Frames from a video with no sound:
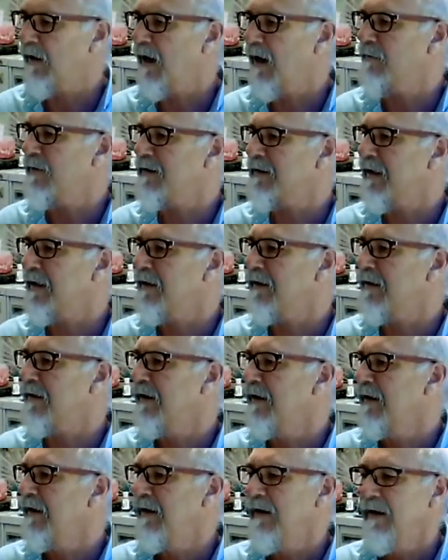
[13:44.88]
Cameron said,
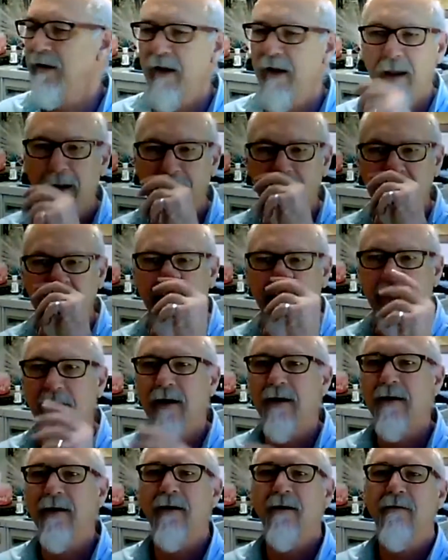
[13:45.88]
and
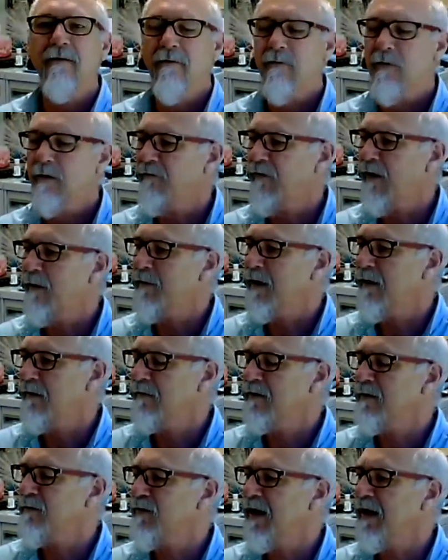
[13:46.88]
what Fabio
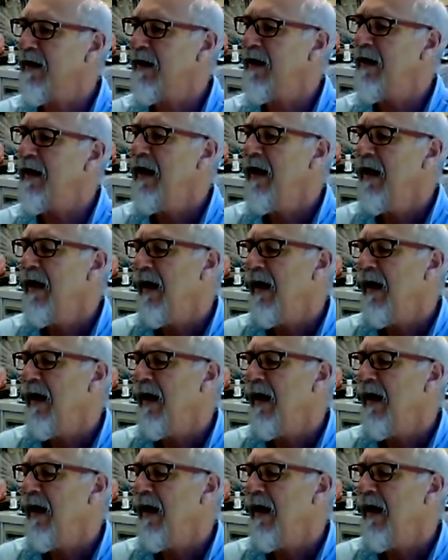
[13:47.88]
was thinking.